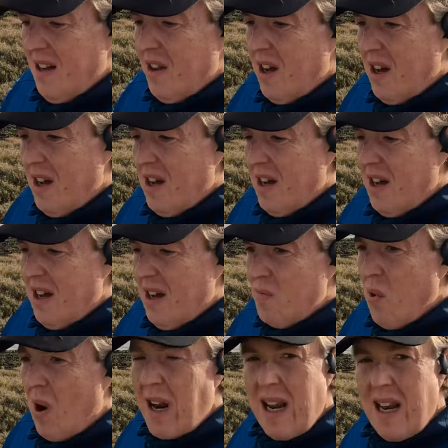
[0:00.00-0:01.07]
that
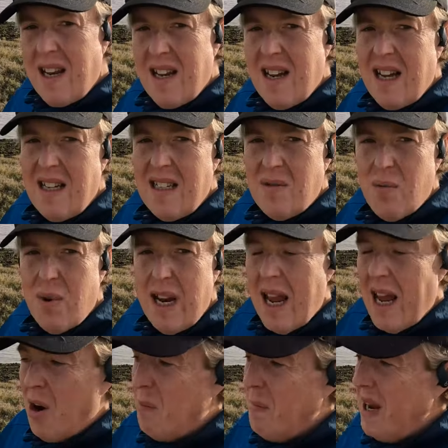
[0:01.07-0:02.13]
running has
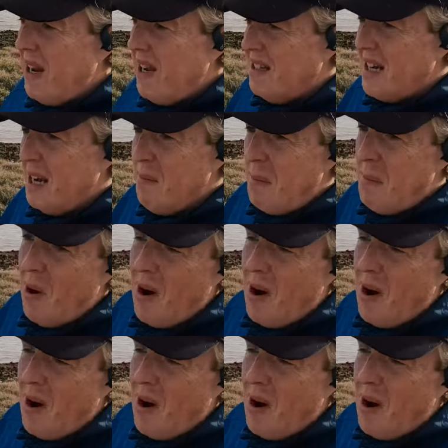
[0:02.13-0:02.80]
really helped me take my